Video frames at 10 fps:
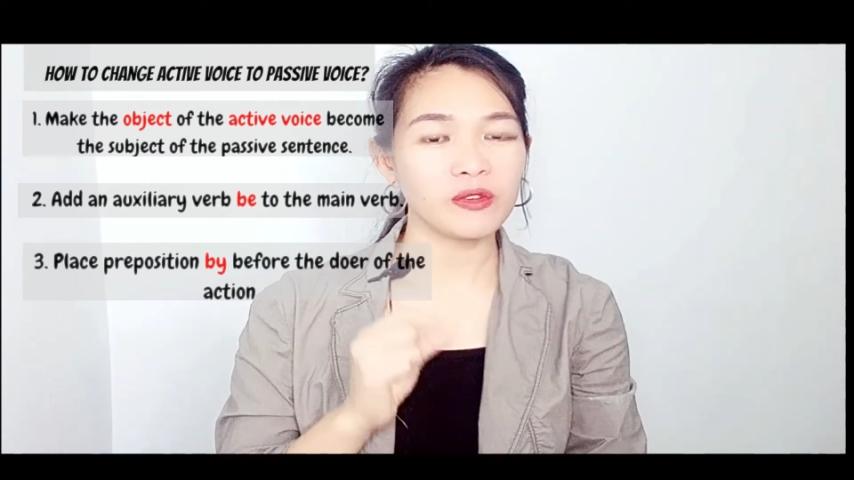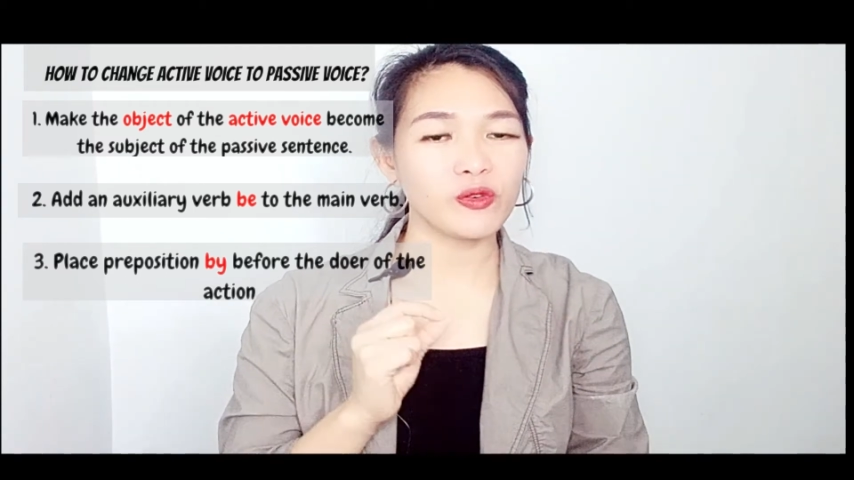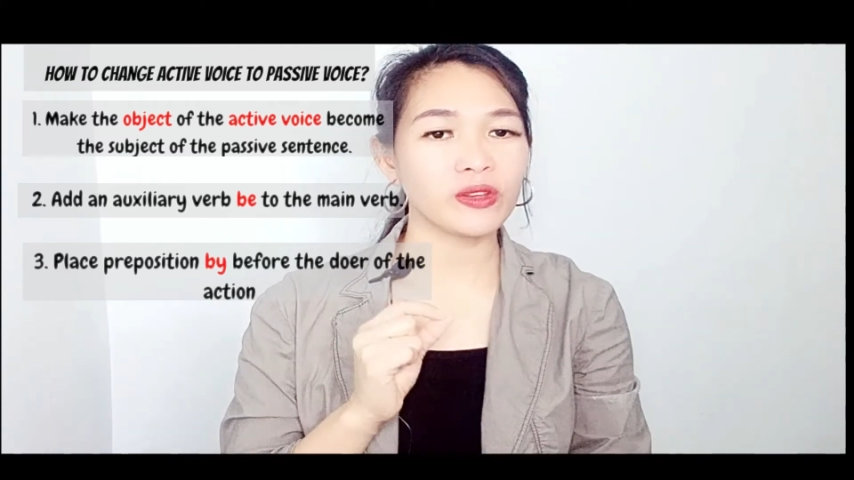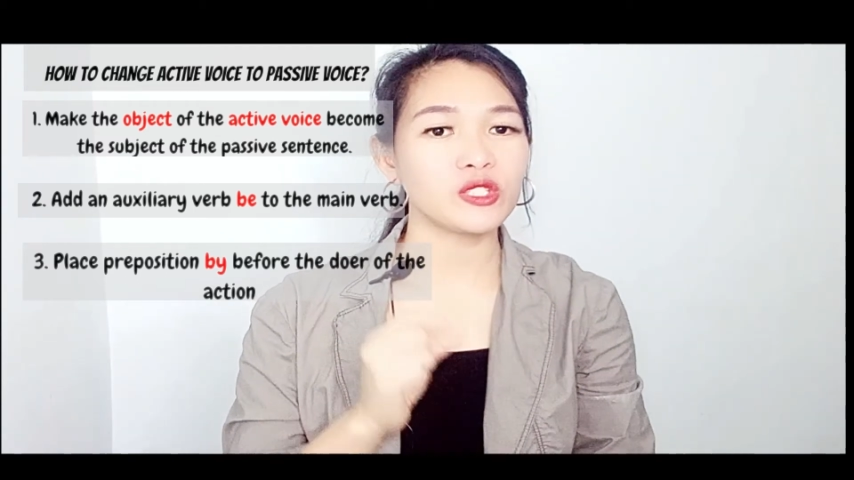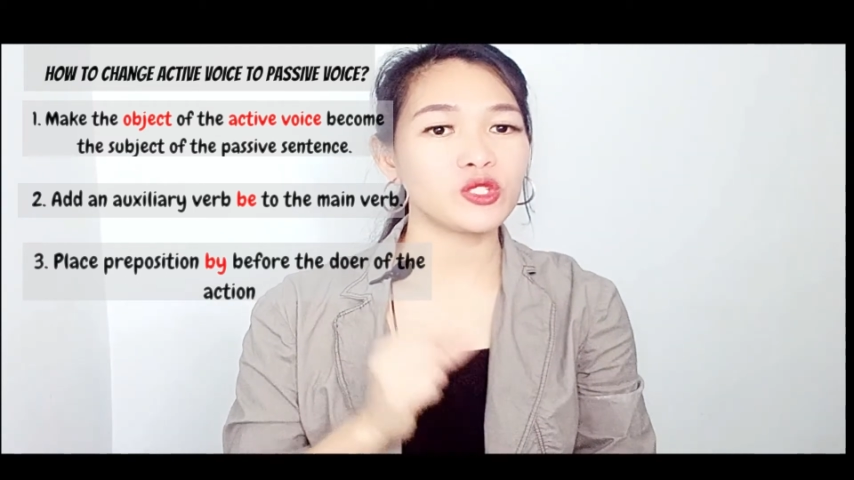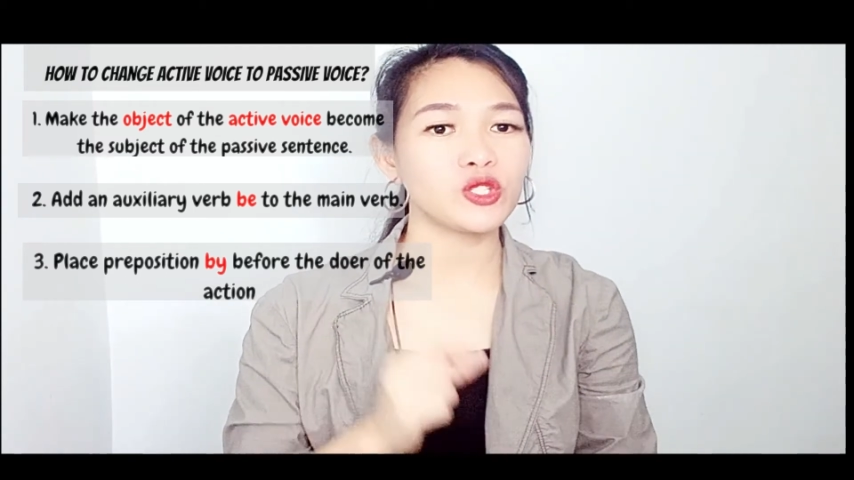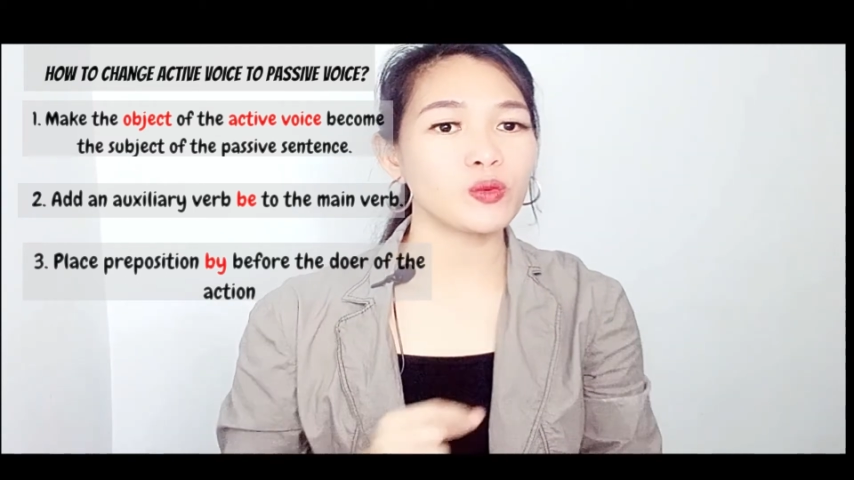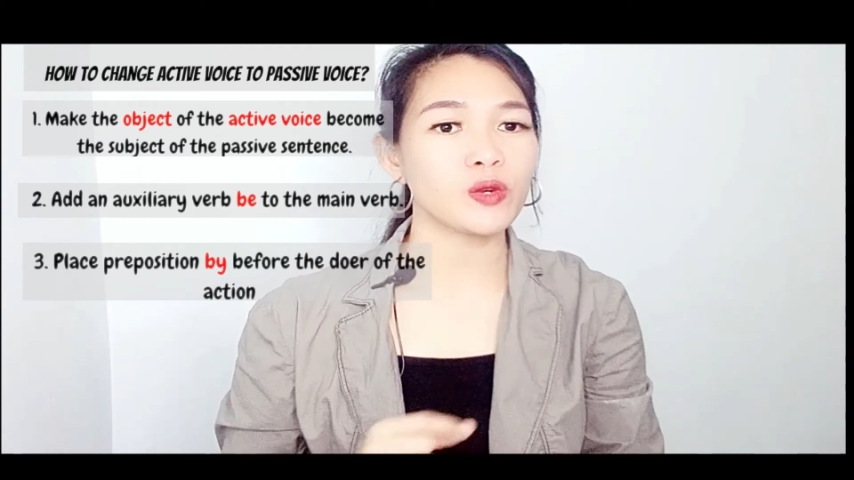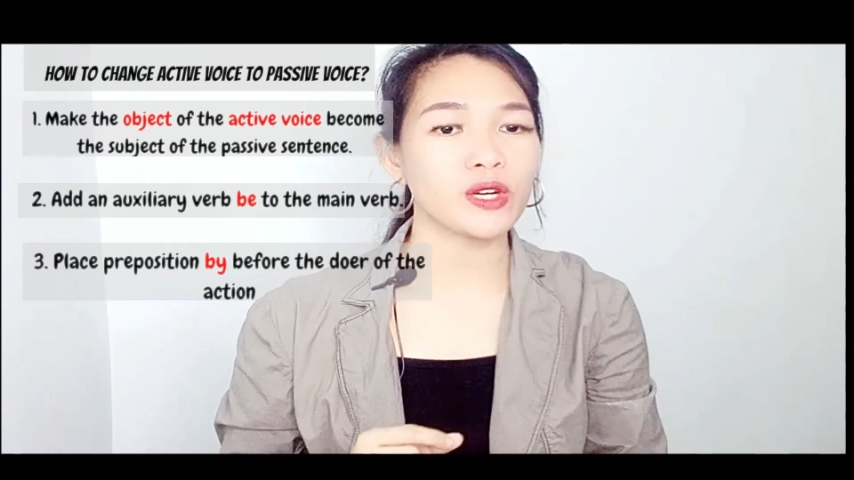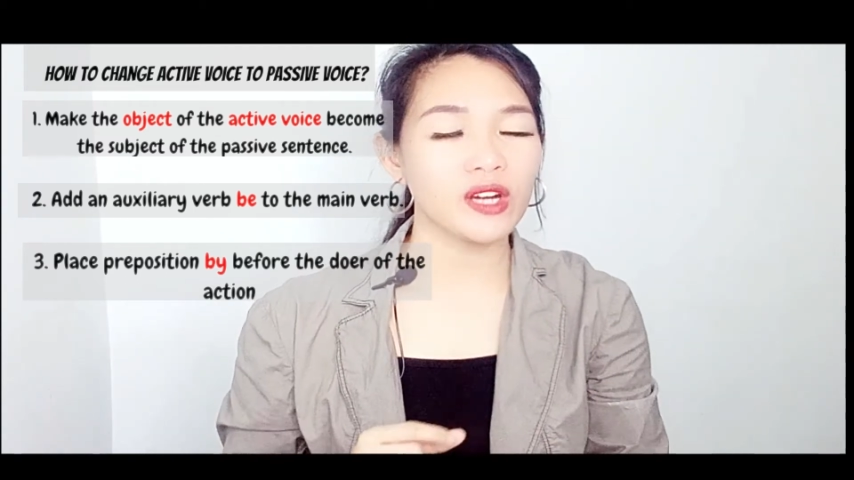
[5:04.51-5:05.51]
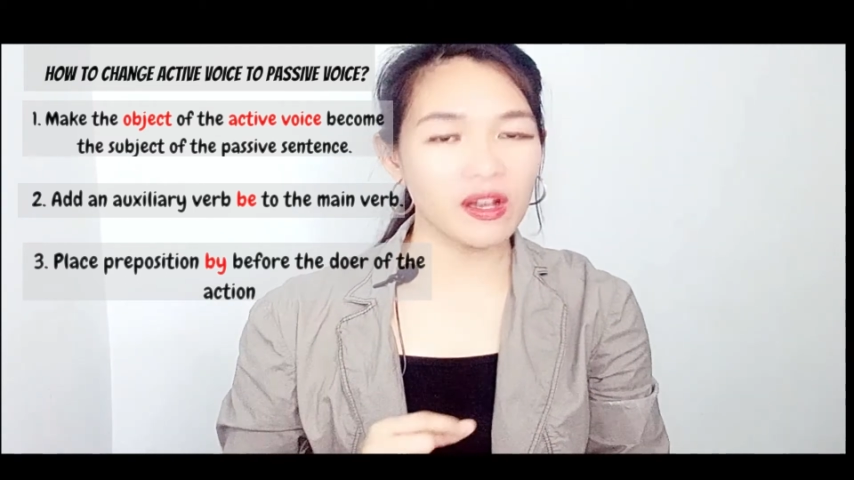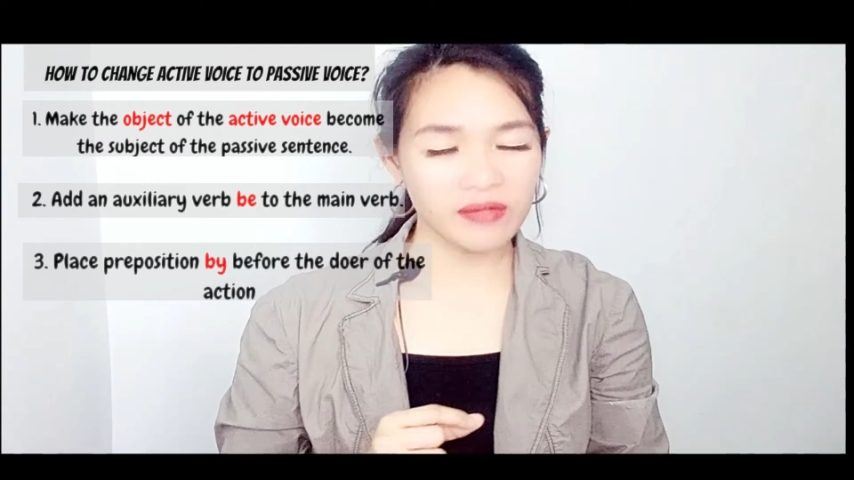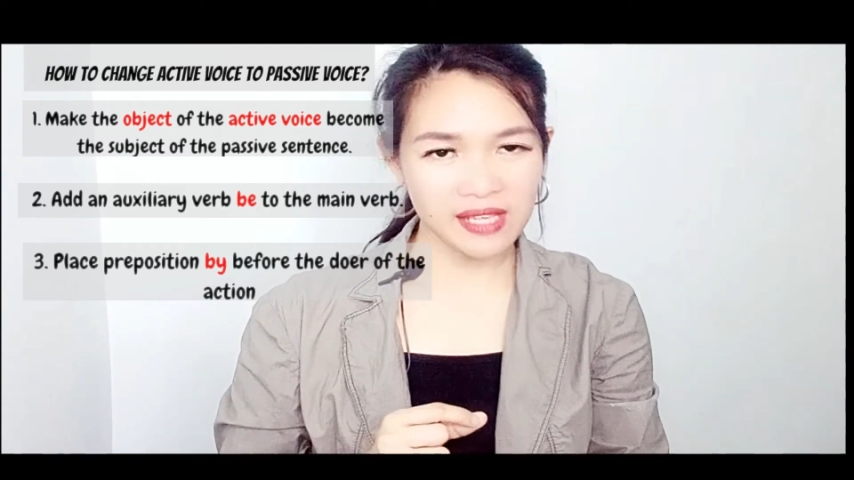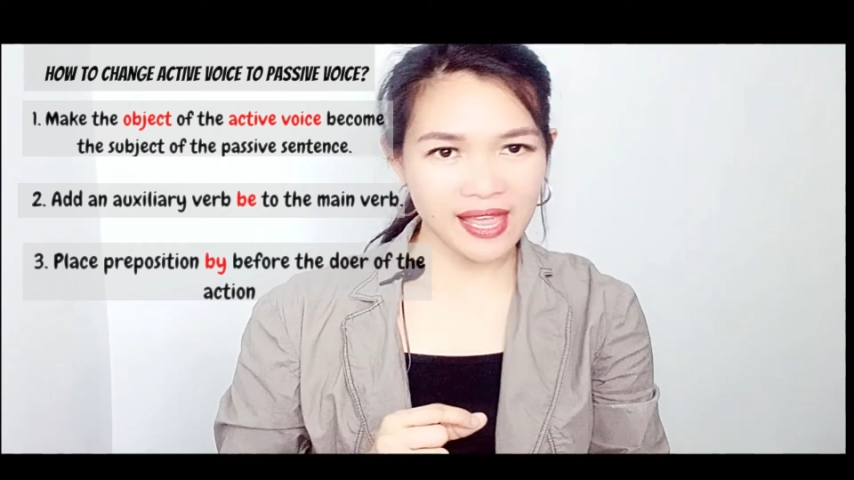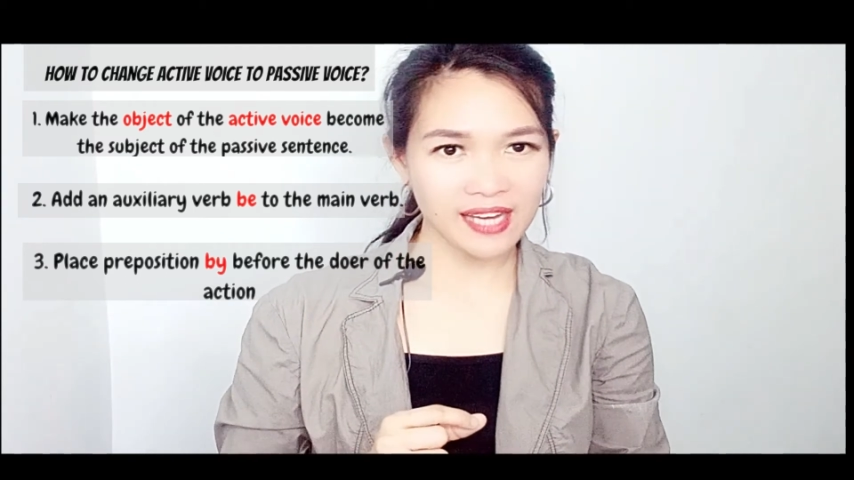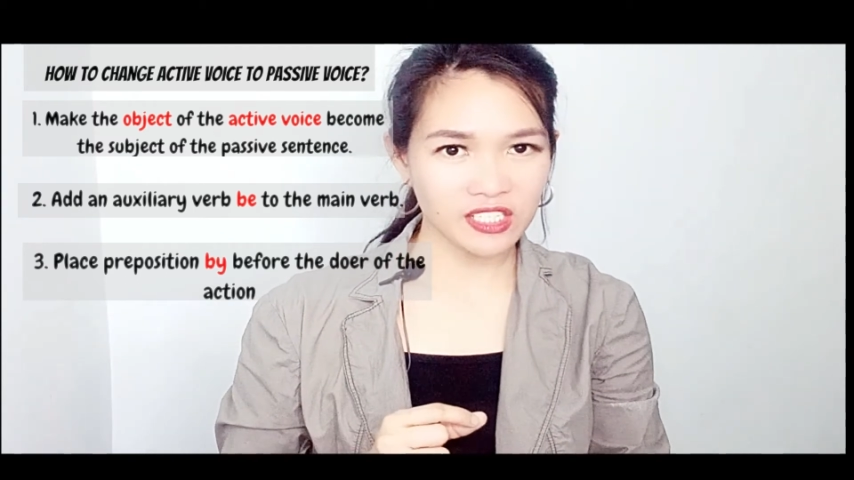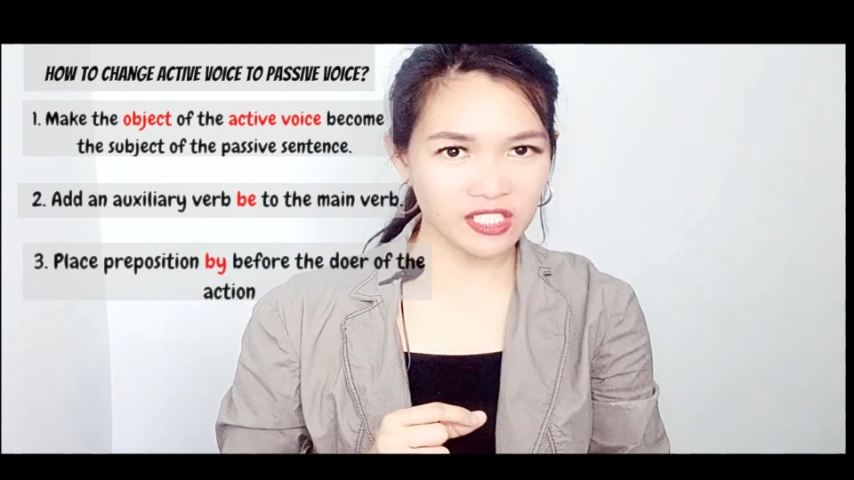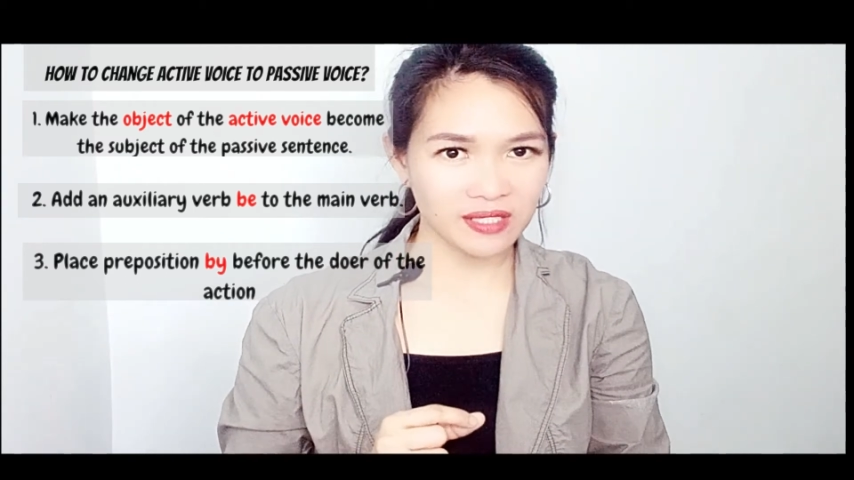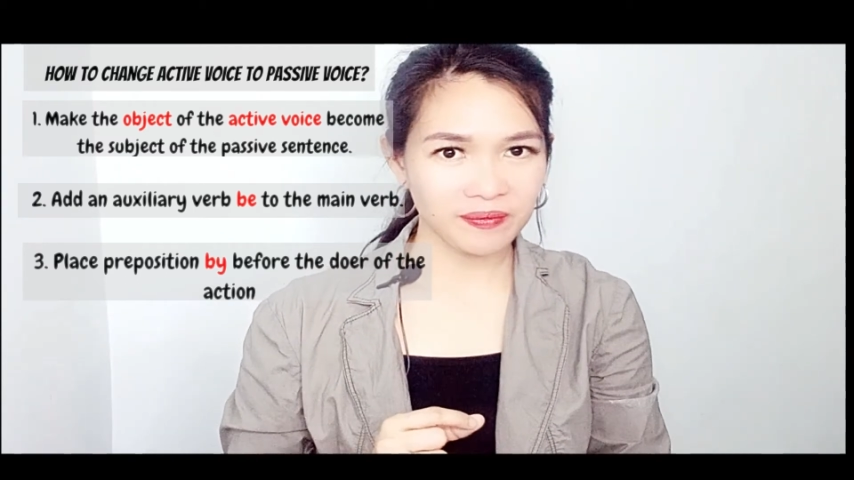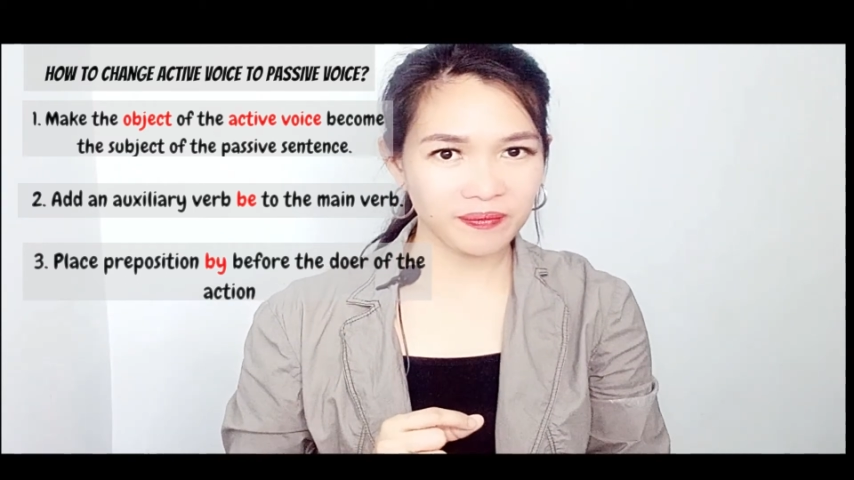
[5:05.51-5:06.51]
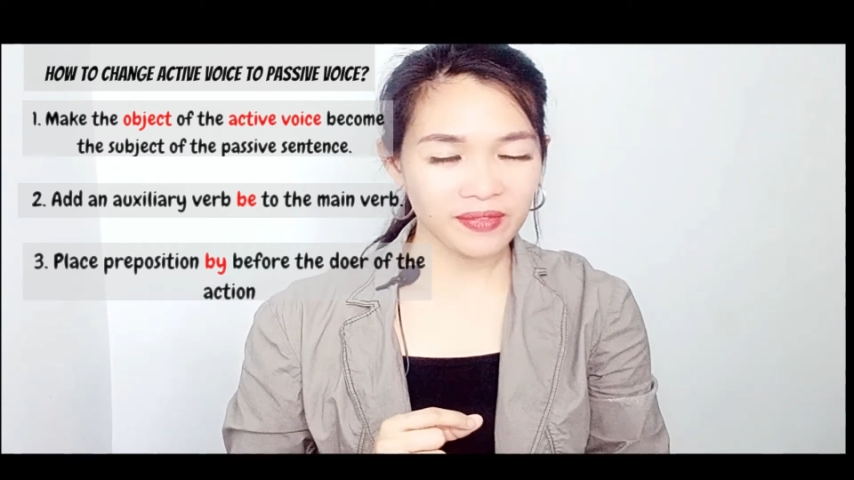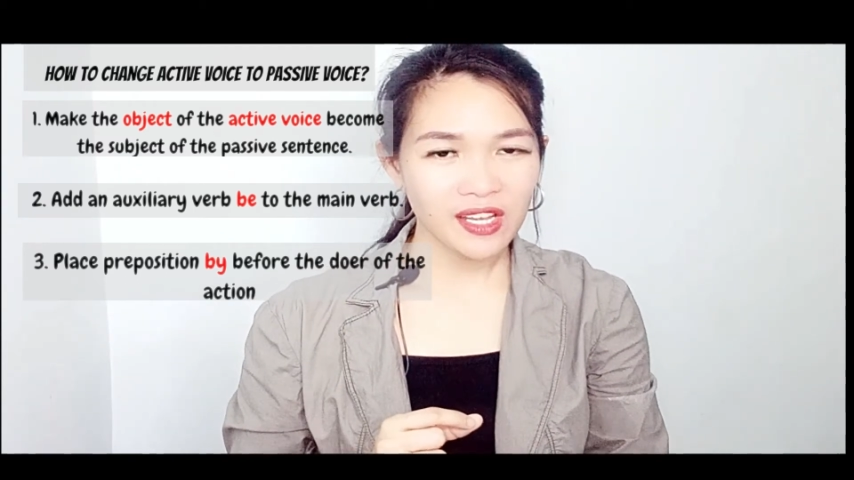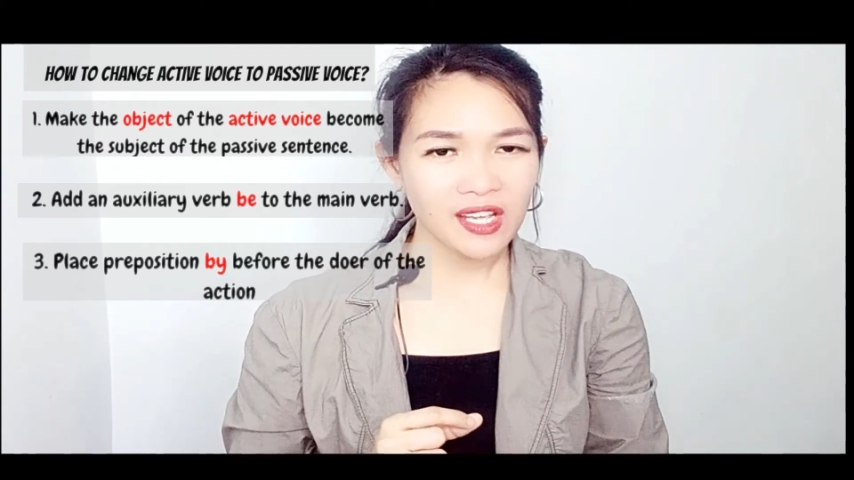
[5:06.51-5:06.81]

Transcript: before the doer of the action.